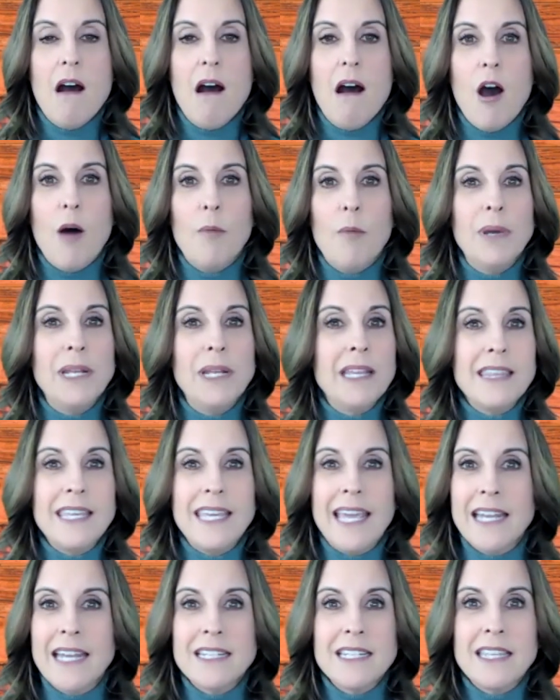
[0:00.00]
But at
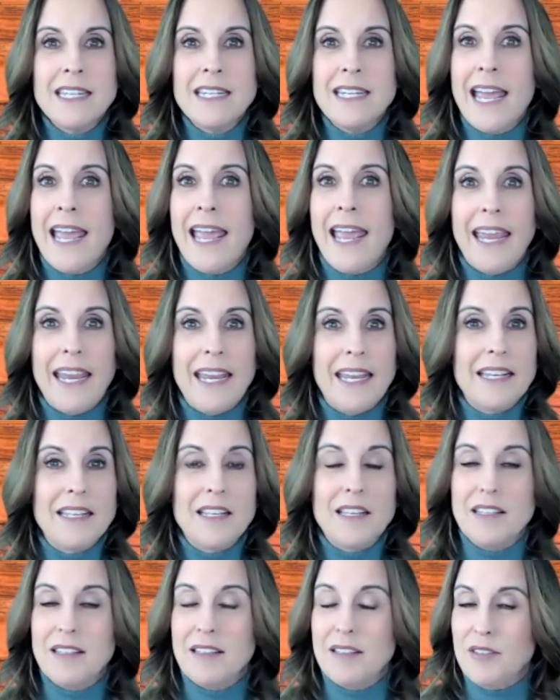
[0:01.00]
the end of the day,
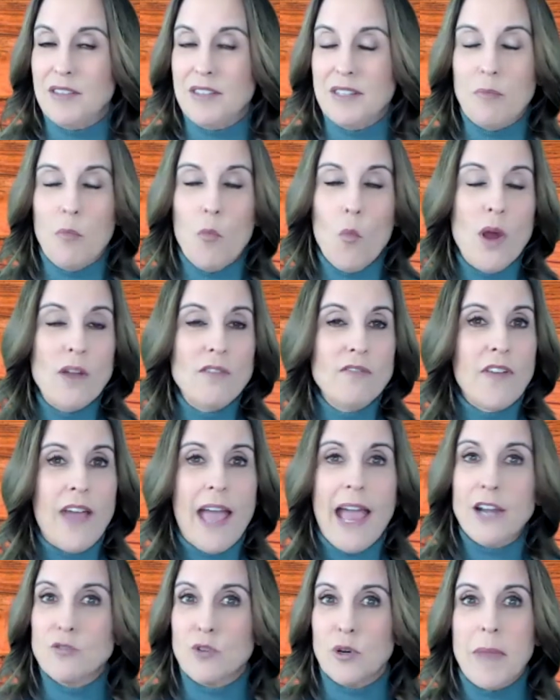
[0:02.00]
the one
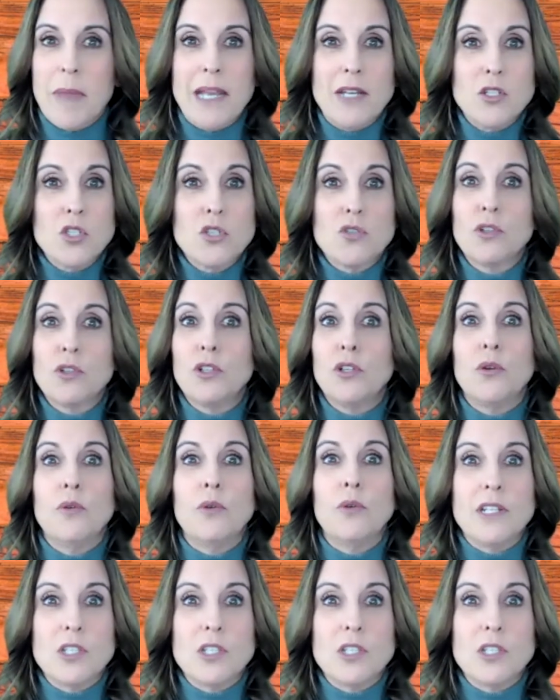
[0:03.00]
fact remains true.